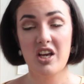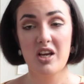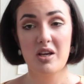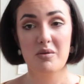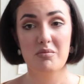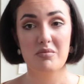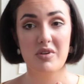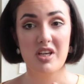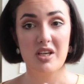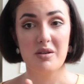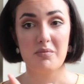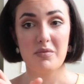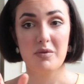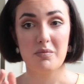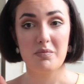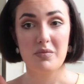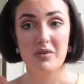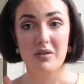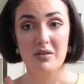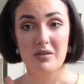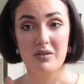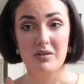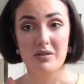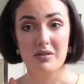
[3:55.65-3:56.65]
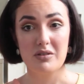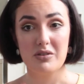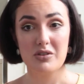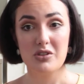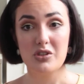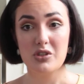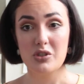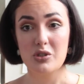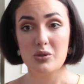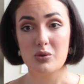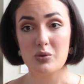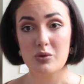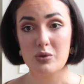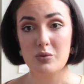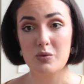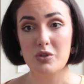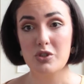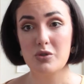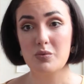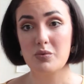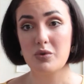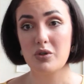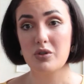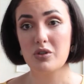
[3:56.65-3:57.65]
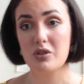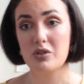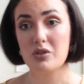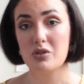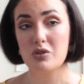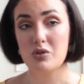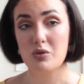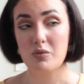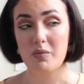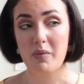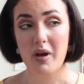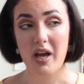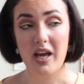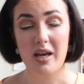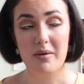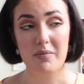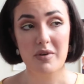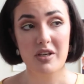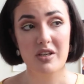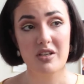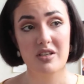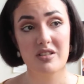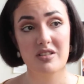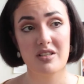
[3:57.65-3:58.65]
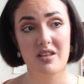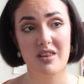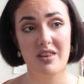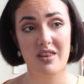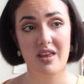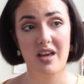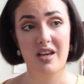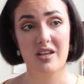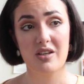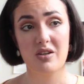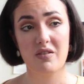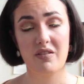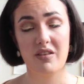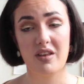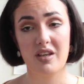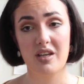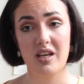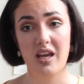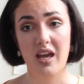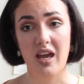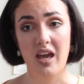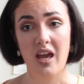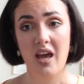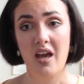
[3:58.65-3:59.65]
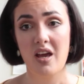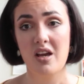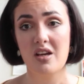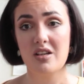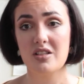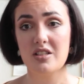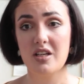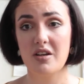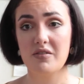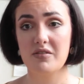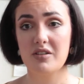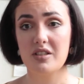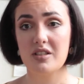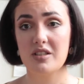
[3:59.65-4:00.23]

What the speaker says: make people choose which products to buy, because at the end of the day Jeffree